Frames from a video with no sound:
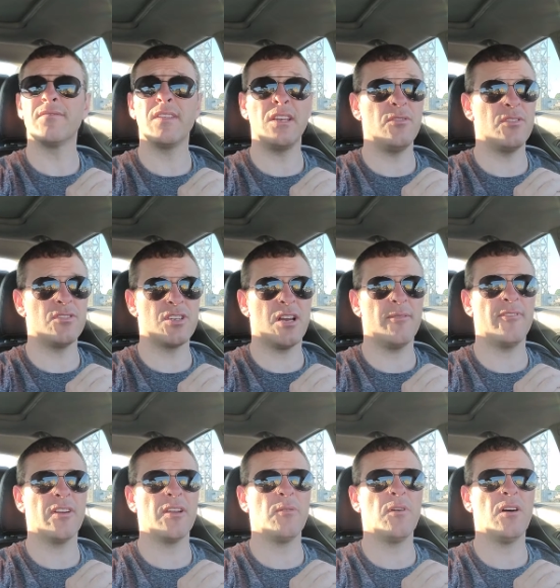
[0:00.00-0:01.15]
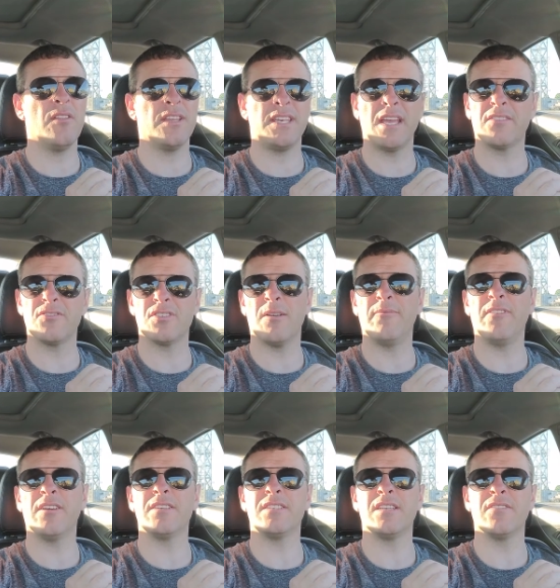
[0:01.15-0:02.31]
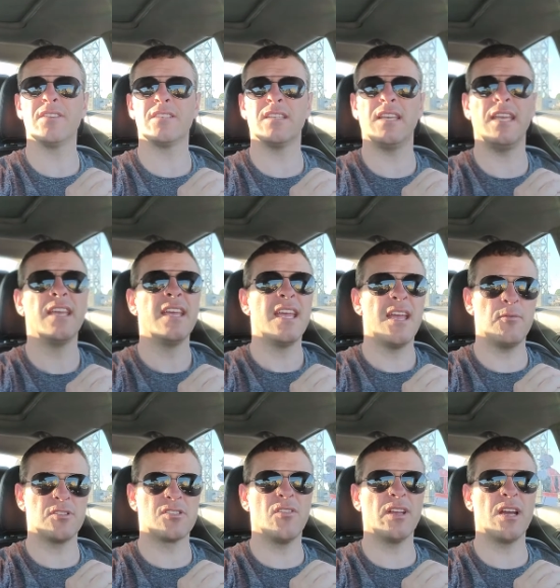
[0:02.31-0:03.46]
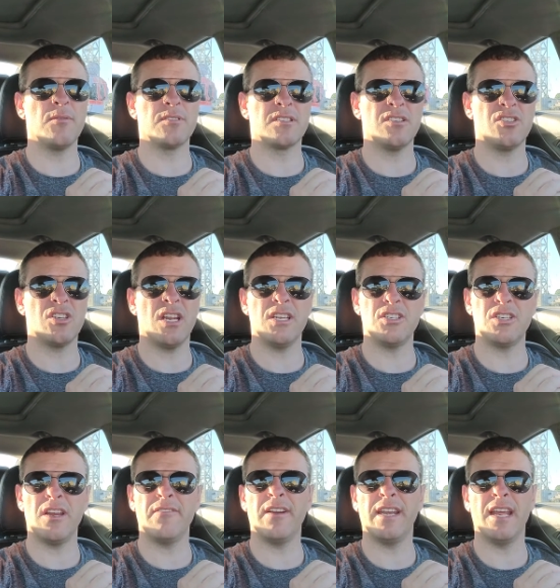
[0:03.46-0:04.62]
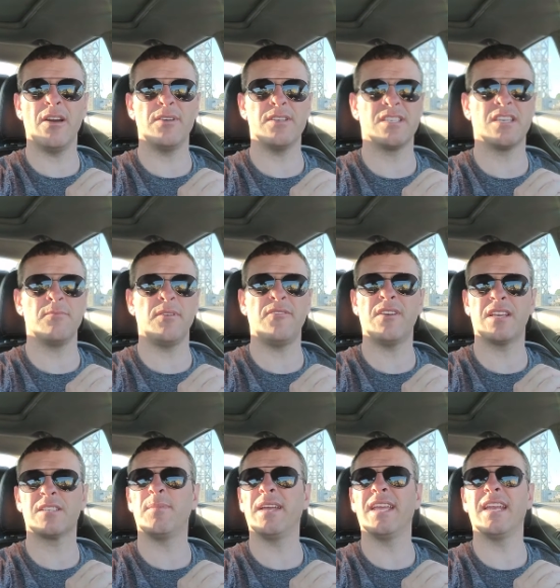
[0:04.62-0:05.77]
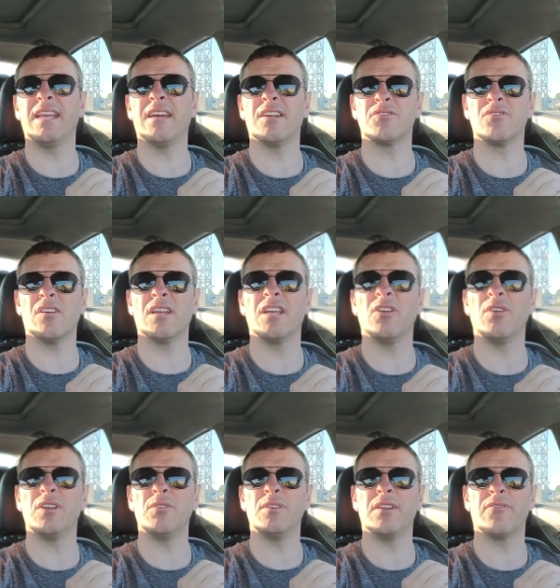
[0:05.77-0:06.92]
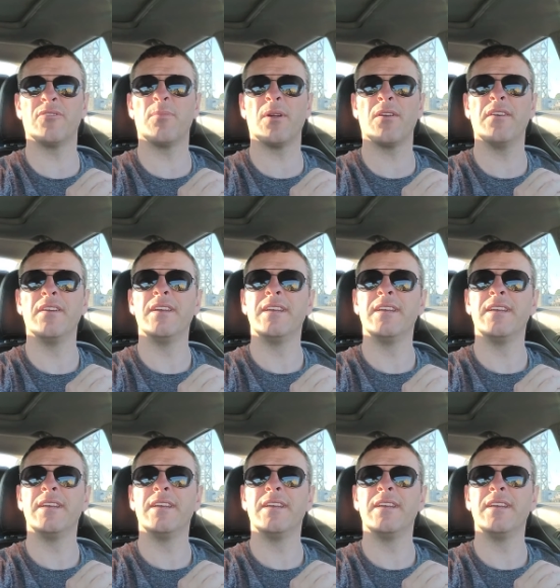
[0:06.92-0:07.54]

They do their job very well, they take their job very seriously, and what's going on with Sunshine and Shade right now isn't going to be fixed by getting on a truck and going to a different barn.